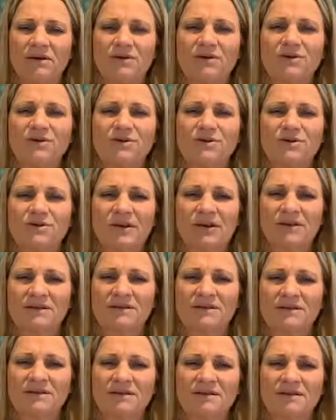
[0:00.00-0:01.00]
or
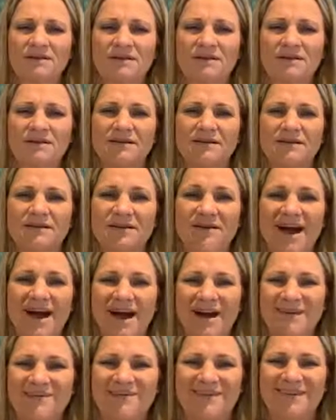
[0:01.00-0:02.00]
stressed or
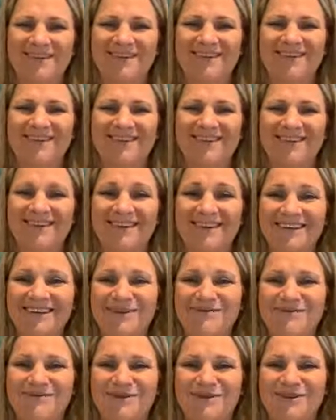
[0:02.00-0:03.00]
happy,
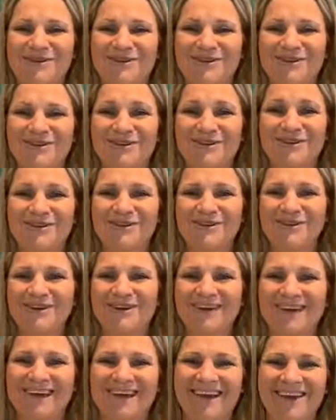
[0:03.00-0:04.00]
gleeful,
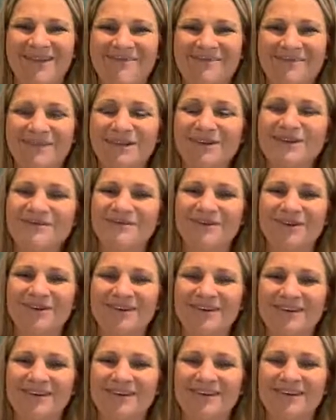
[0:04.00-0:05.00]
joy,
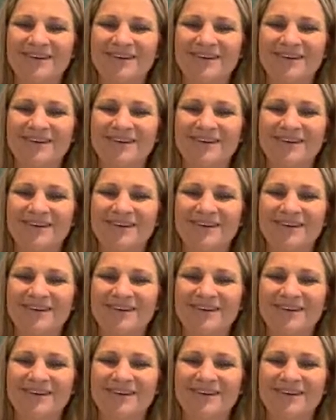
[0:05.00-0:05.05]
blissful.